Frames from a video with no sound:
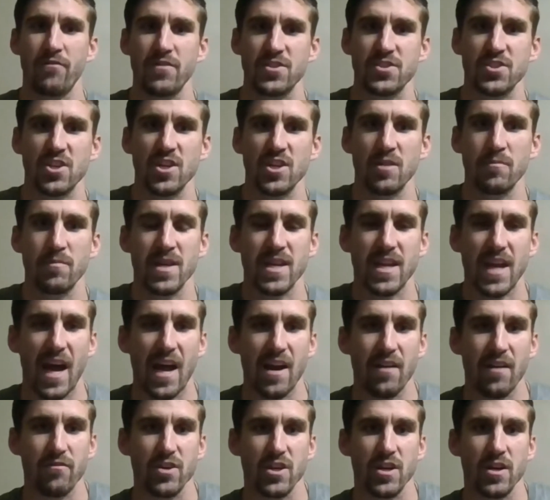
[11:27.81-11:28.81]
It's going to be
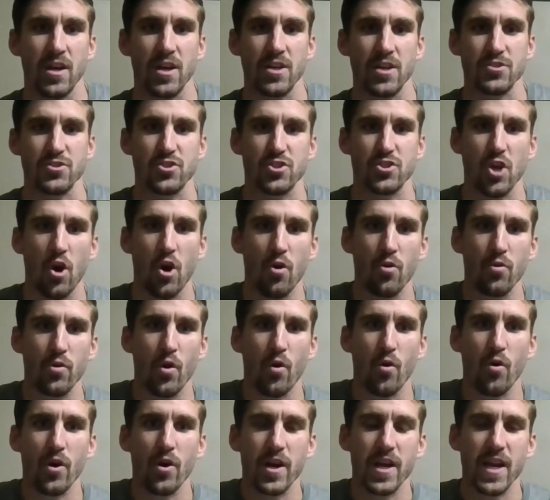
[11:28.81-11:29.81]
kind of a
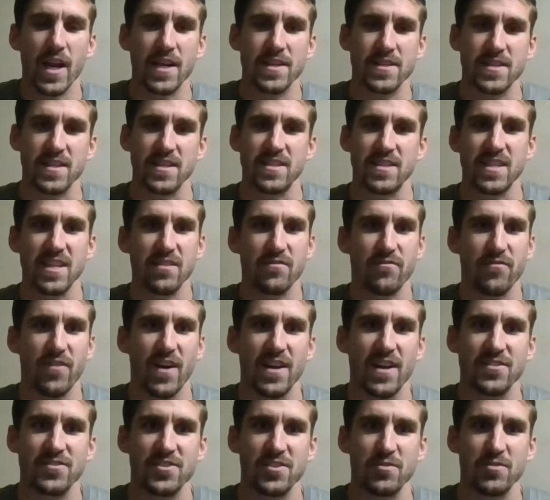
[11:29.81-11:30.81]
zone-oriented
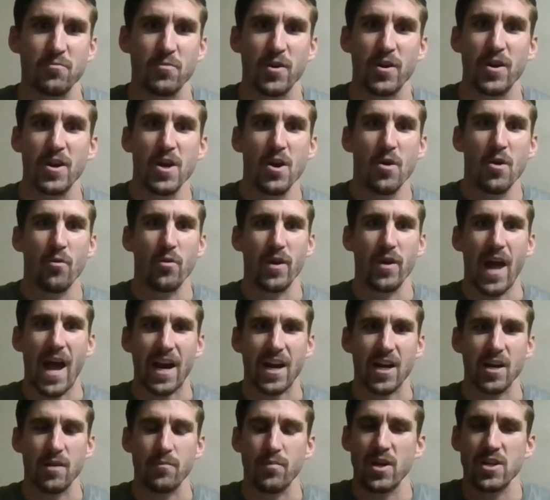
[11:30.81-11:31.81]
defense, and we're
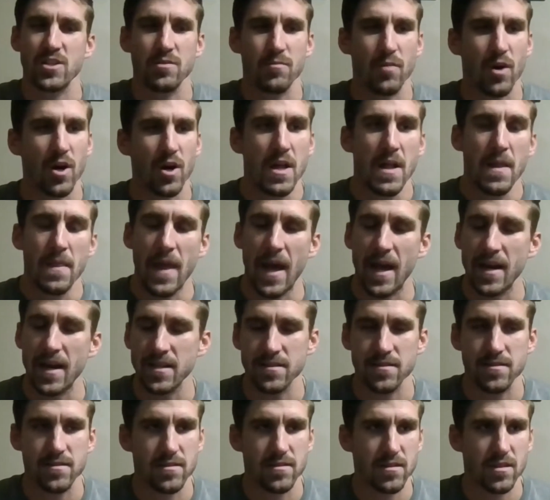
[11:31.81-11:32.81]
not going to pressure the ball. That
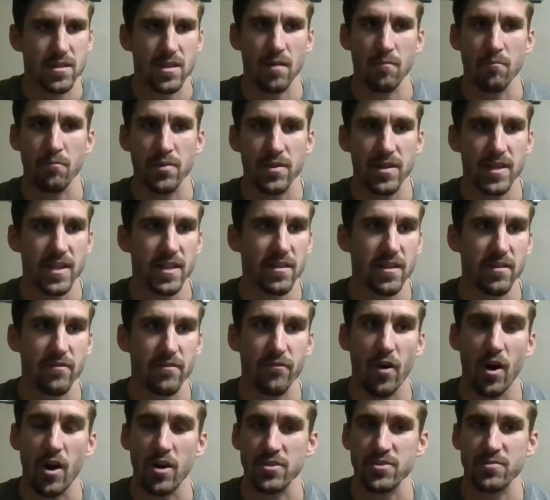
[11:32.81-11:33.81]
is completely
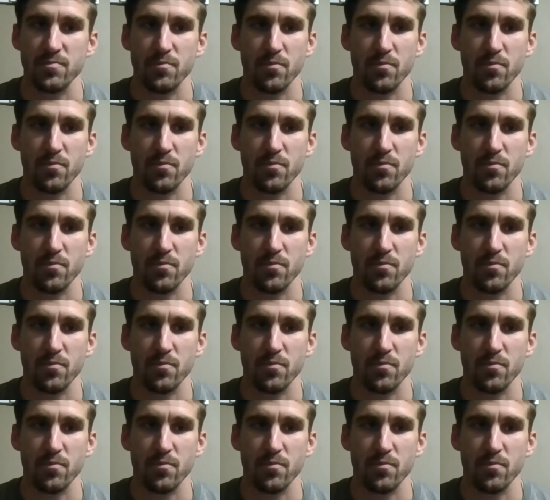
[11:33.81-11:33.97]
false.